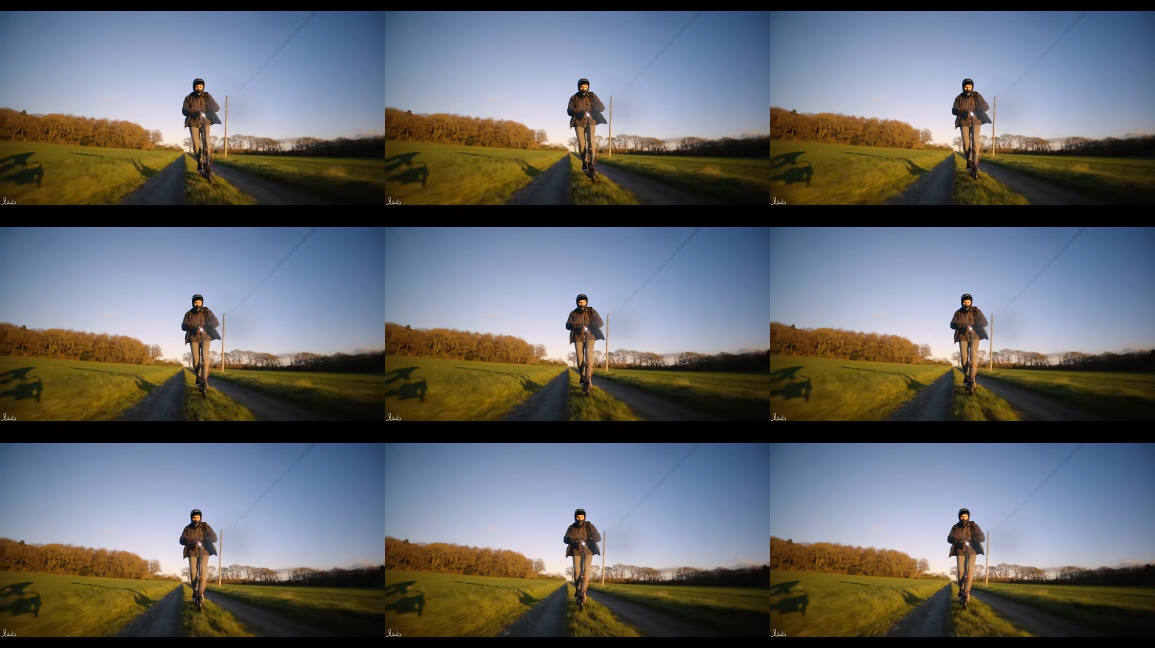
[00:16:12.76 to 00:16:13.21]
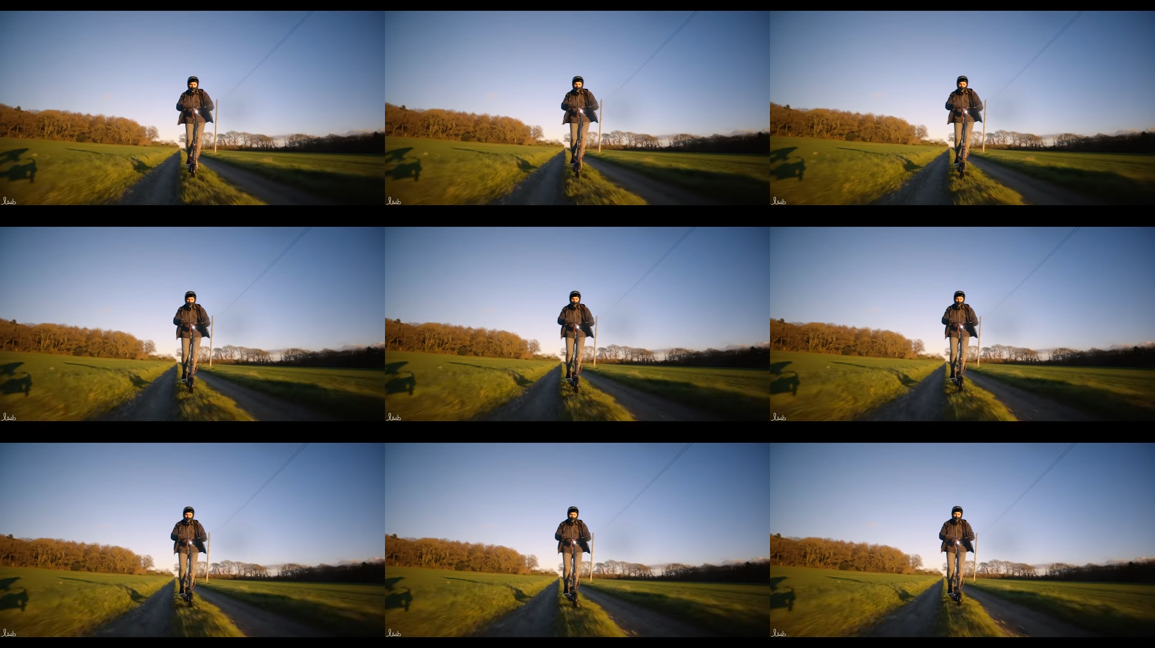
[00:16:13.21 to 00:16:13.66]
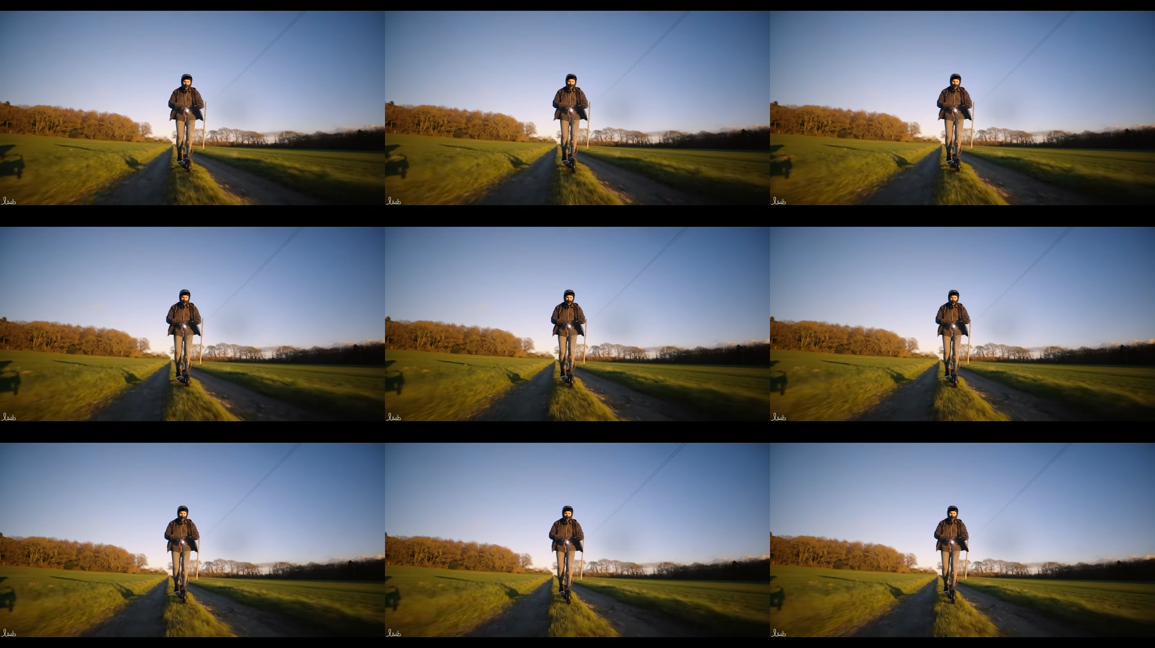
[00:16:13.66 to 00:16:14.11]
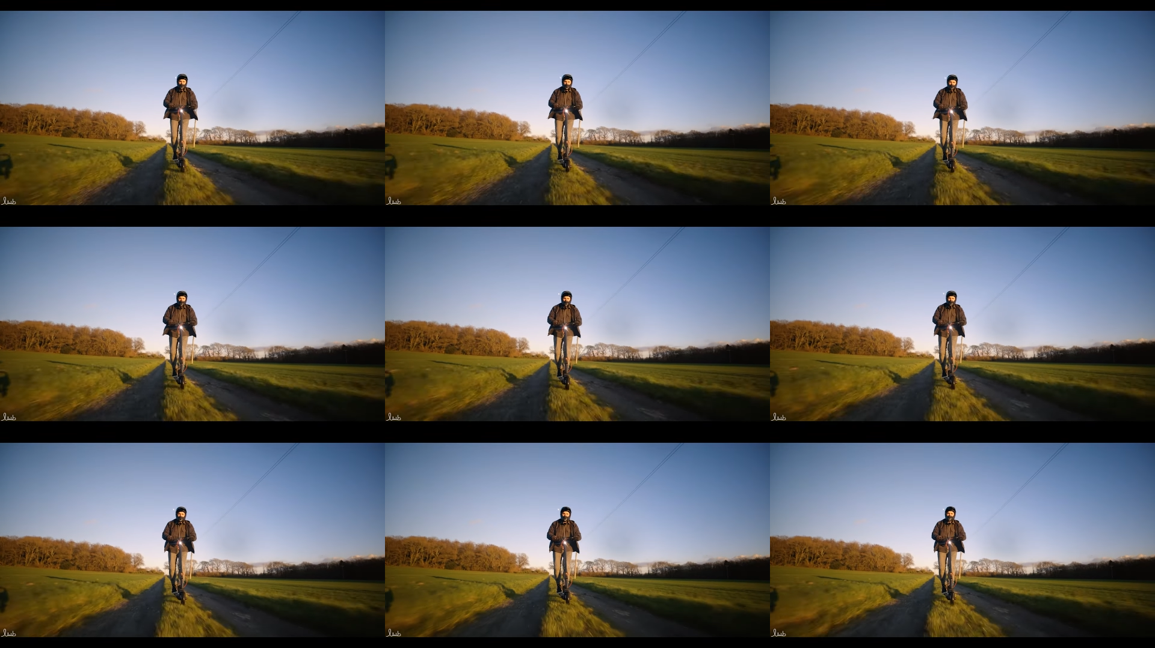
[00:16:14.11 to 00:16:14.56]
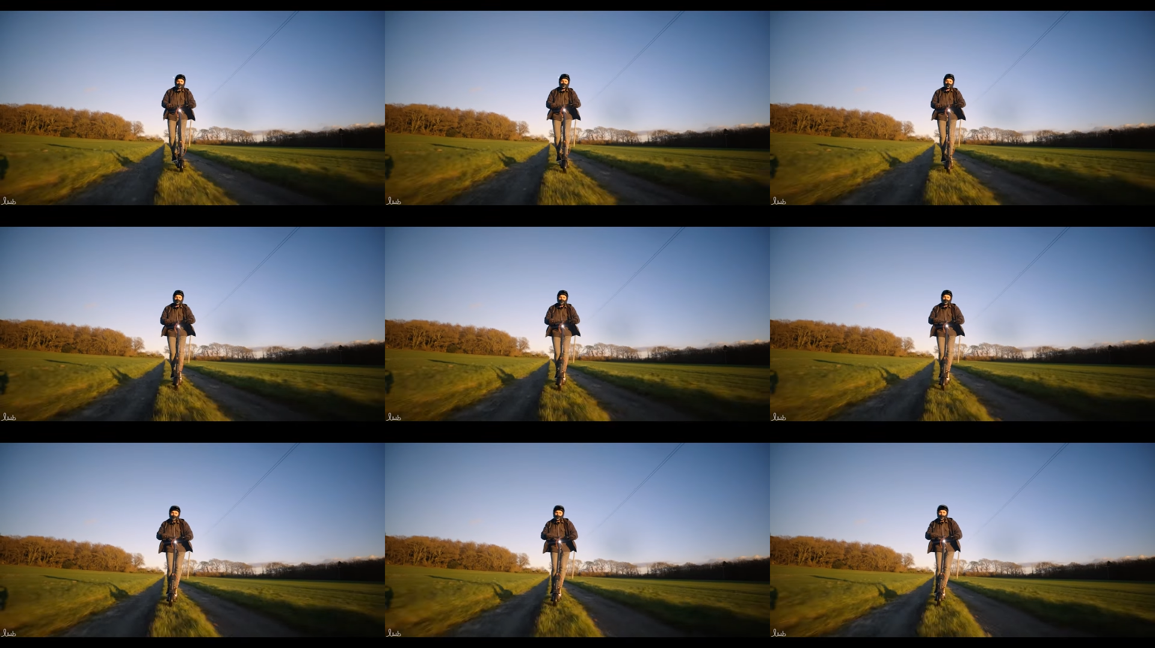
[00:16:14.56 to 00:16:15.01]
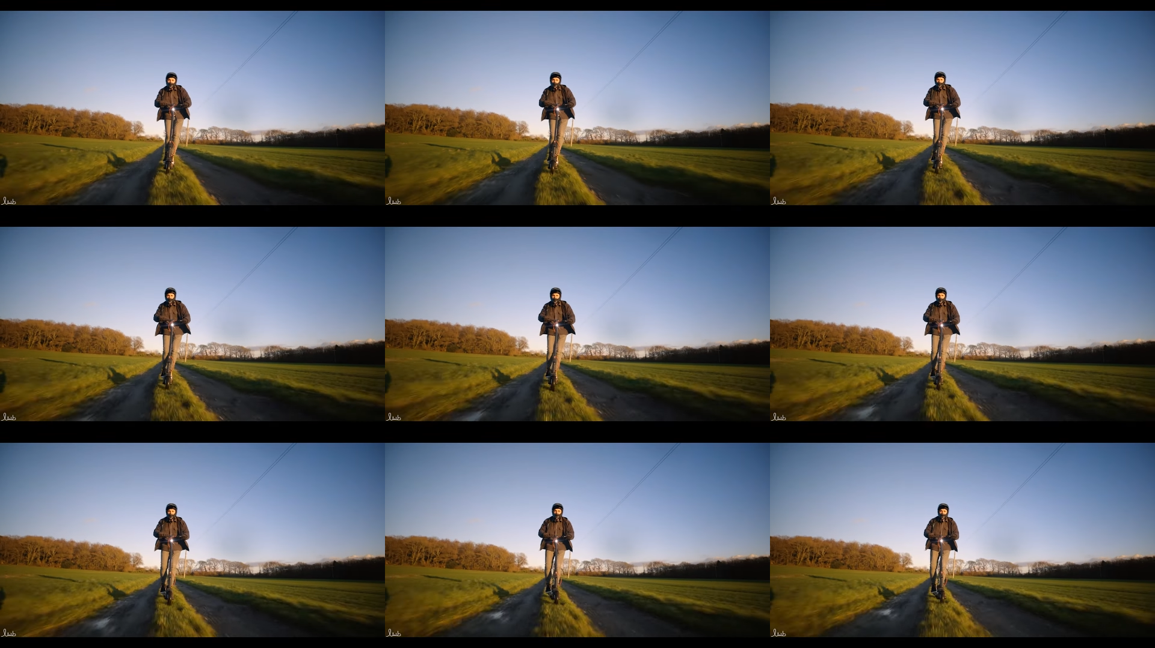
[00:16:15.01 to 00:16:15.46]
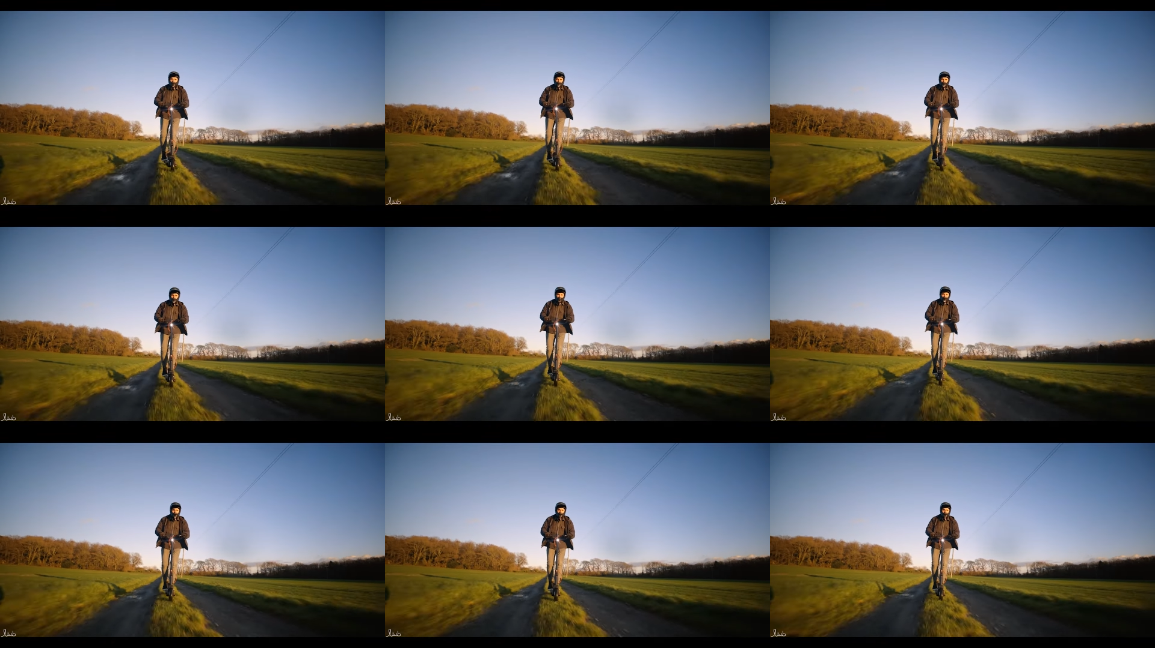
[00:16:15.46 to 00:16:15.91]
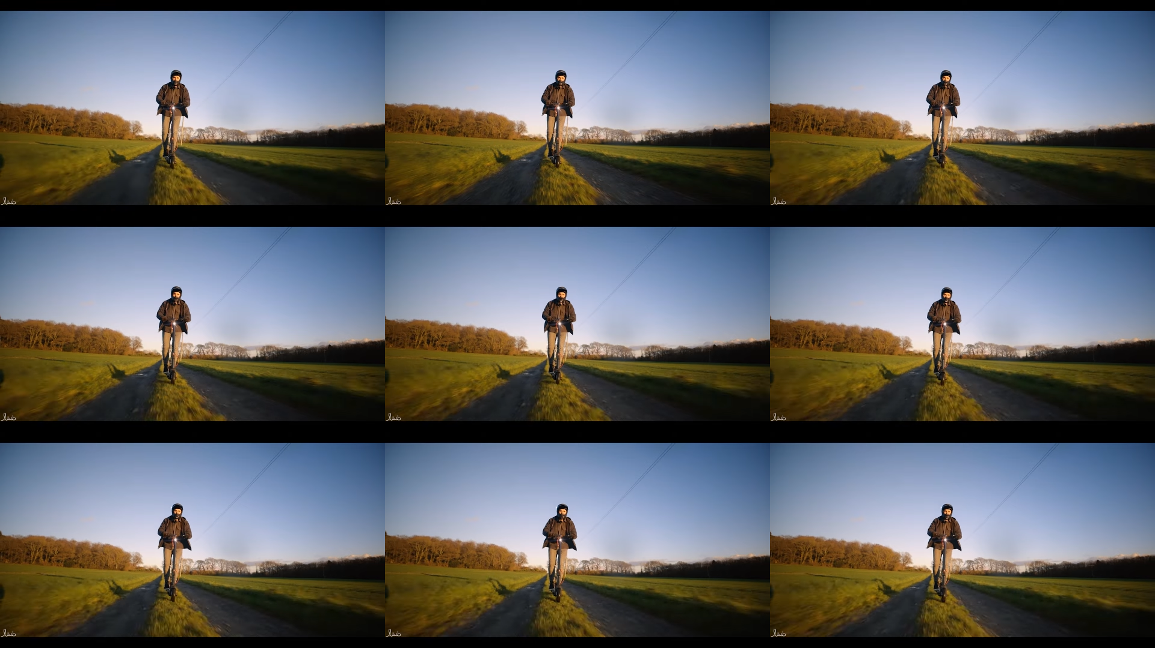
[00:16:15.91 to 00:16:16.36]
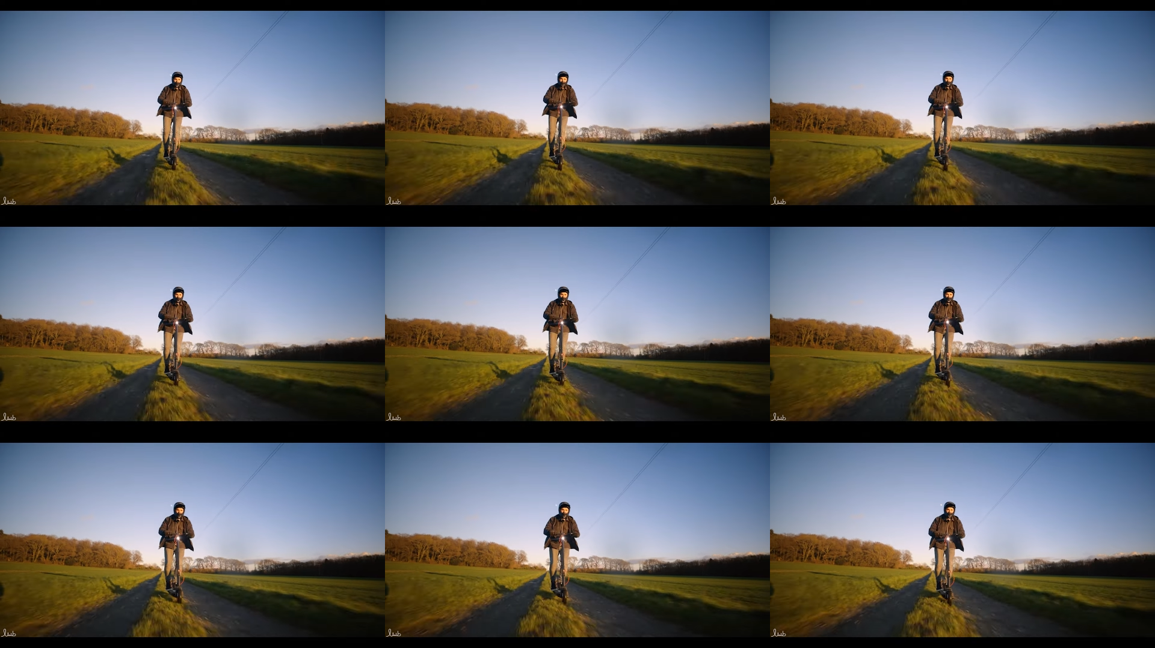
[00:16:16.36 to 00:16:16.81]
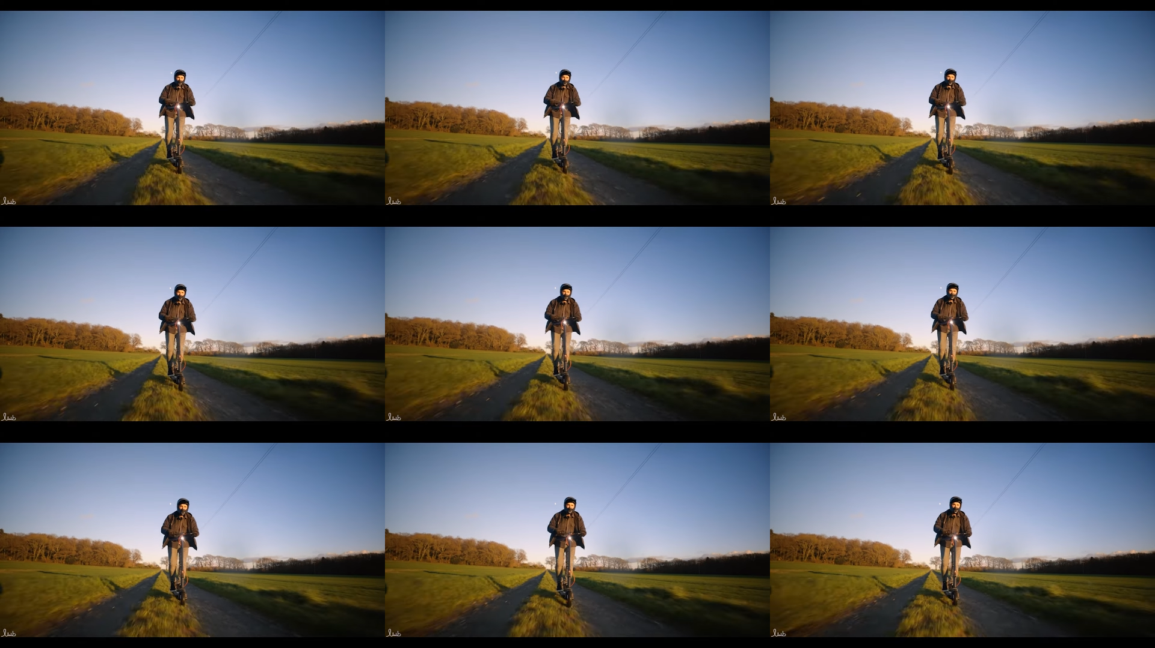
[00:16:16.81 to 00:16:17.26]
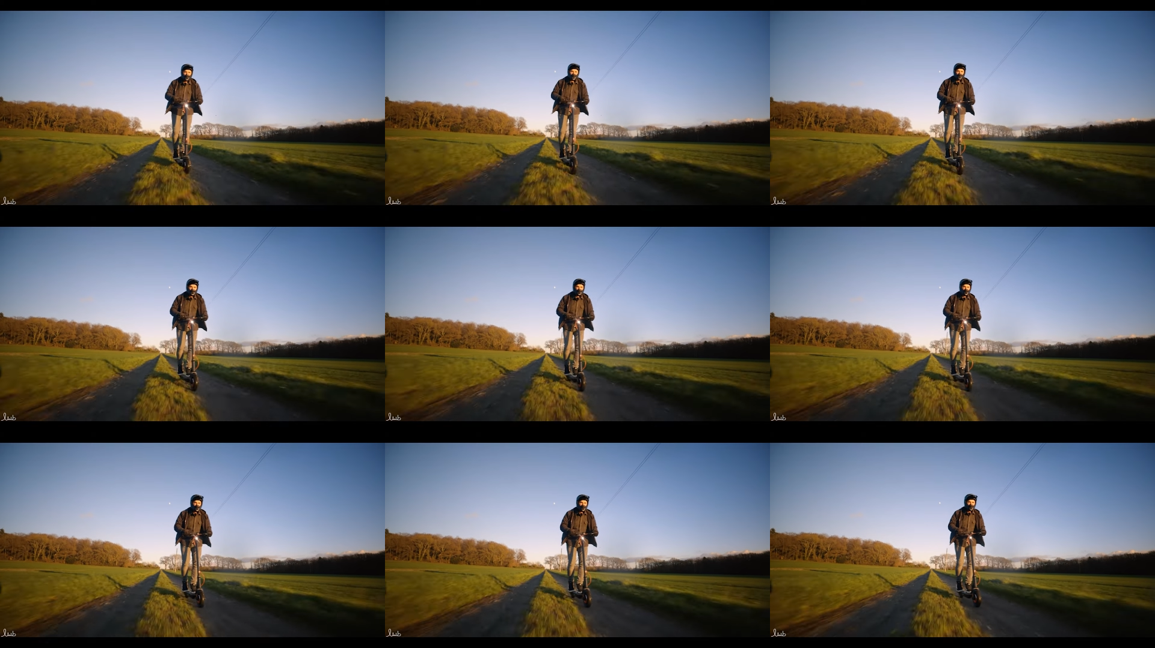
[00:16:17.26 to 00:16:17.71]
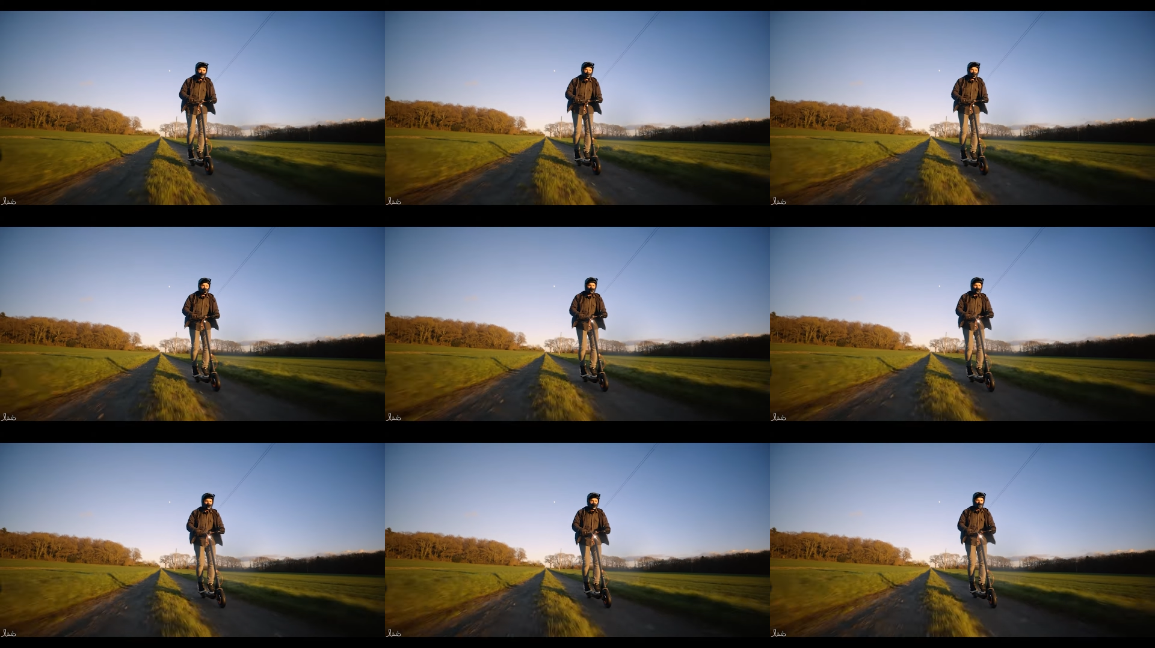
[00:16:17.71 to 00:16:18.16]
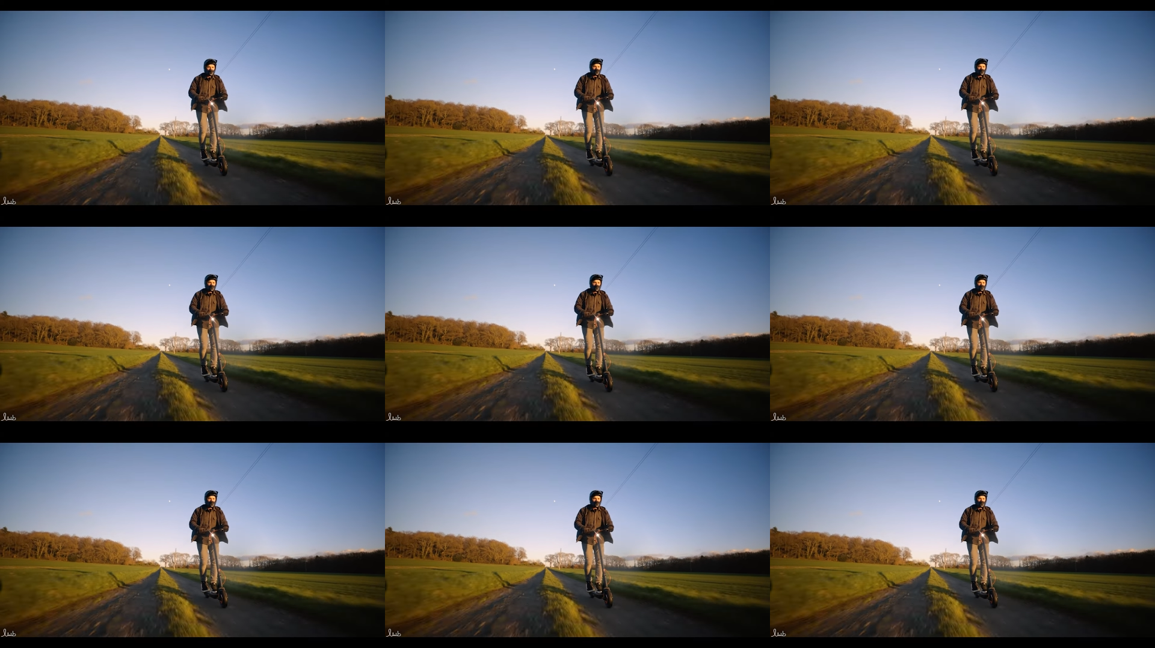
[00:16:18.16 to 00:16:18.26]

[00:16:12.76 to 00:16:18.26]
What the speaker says: (no speaker visible)